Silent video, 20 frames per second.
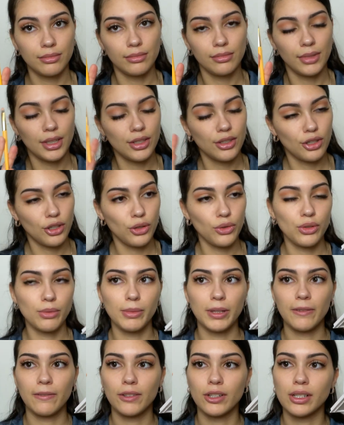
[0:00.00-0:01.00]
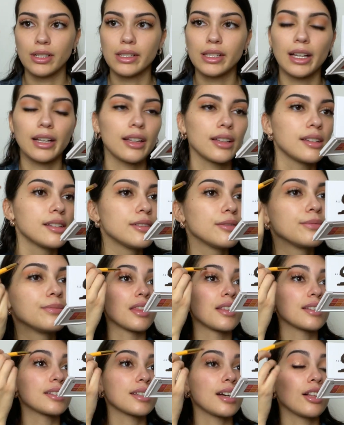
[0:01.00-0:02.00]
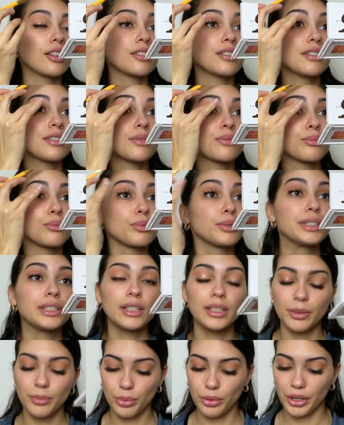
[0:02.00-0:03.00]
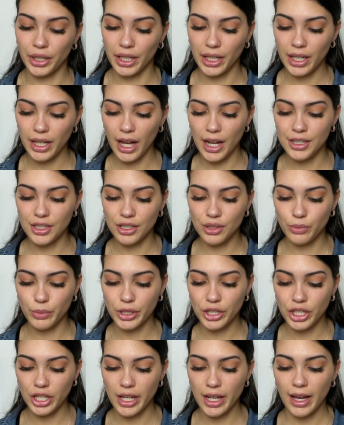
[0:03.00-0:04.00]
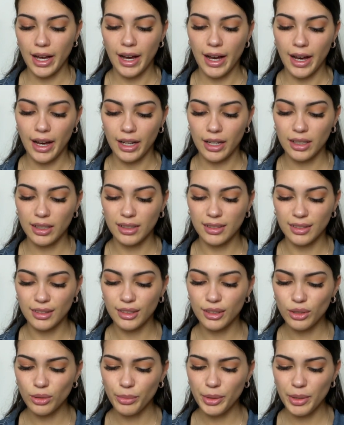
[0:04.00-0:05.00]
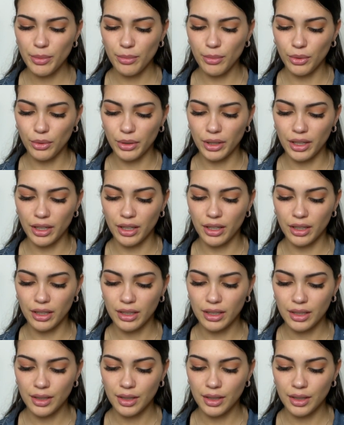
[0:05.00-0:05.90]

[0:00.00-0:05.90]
excuse me for a second. This color is really pretty. I just wish it had a little bit more